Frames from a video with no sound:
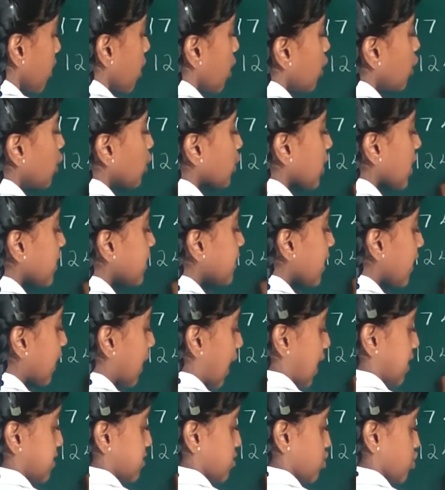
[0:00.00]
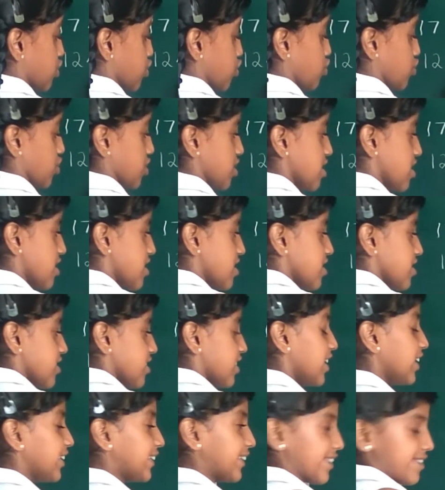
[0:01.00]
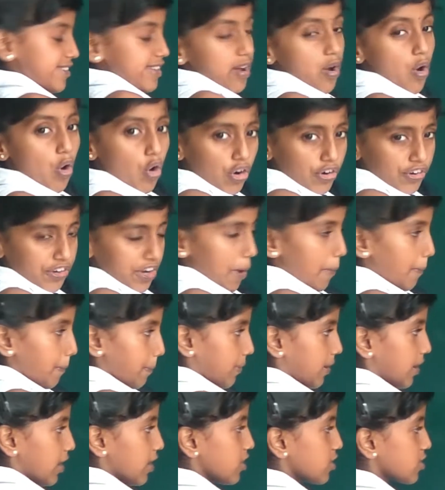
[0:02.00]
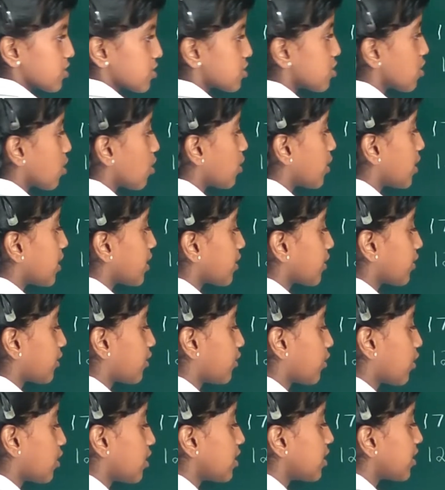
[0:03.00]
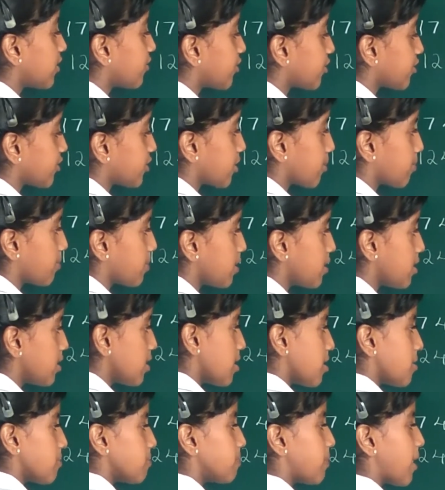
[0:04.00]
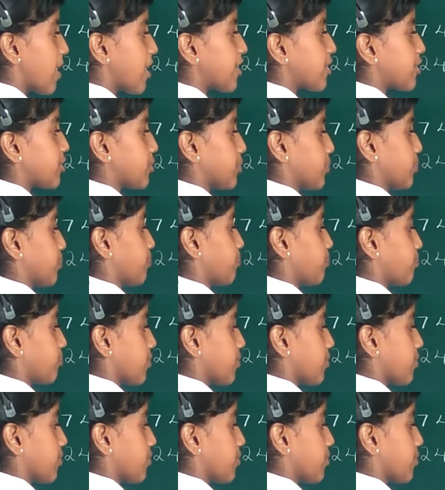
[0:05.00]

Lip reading: Look at the last digit. It is an odd number, so it is not divisible by 2.